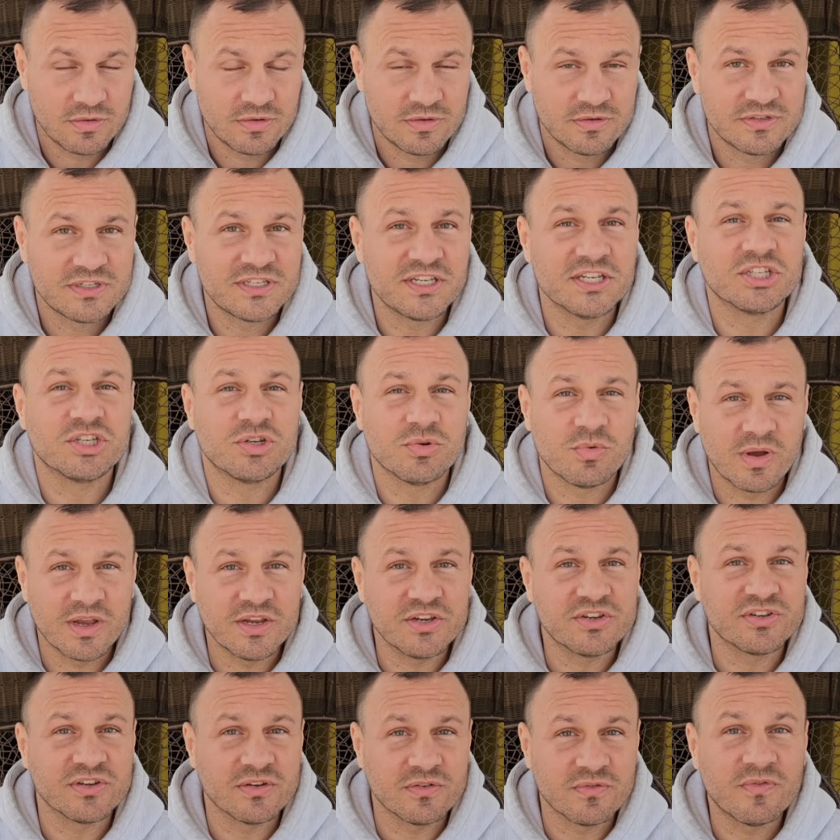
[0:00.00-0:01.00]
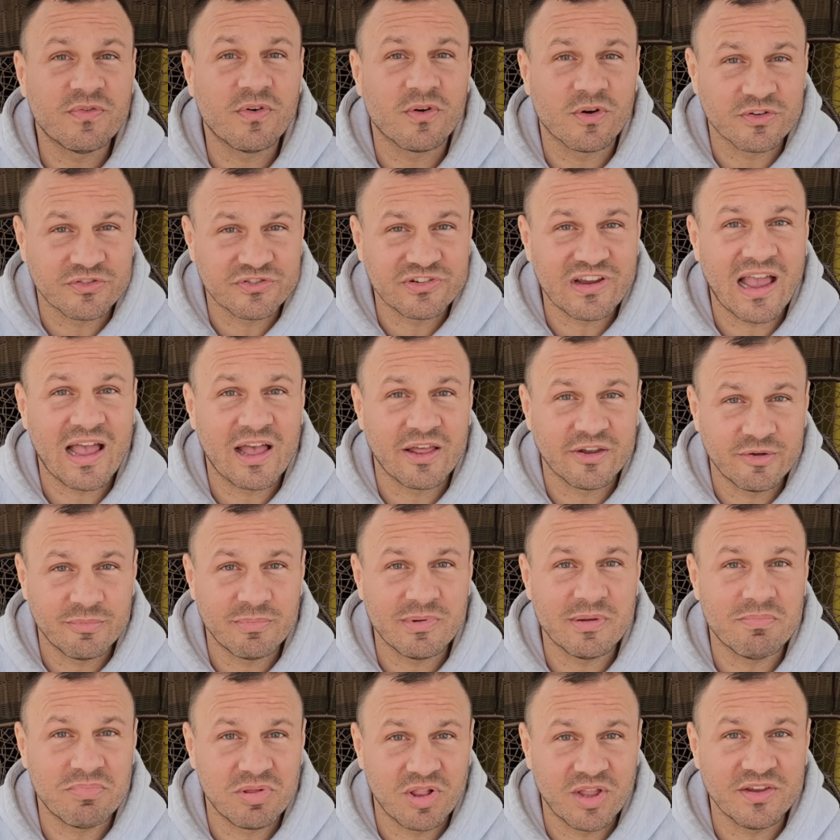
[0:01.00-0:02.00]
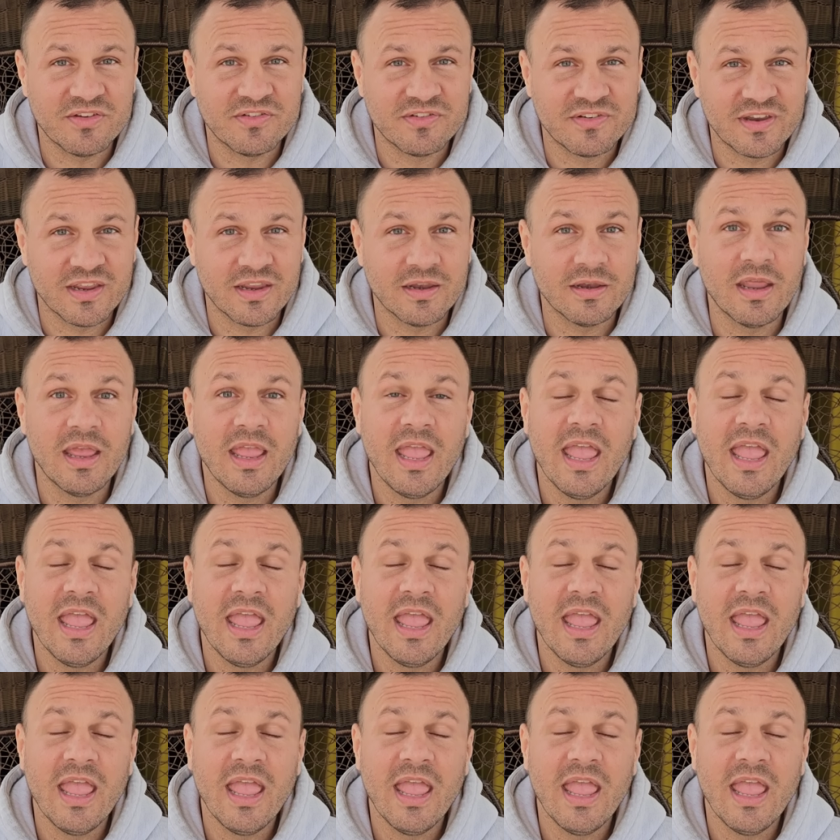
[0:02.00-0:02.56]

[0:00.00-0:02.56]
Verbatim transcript: situation for a child to be placed in.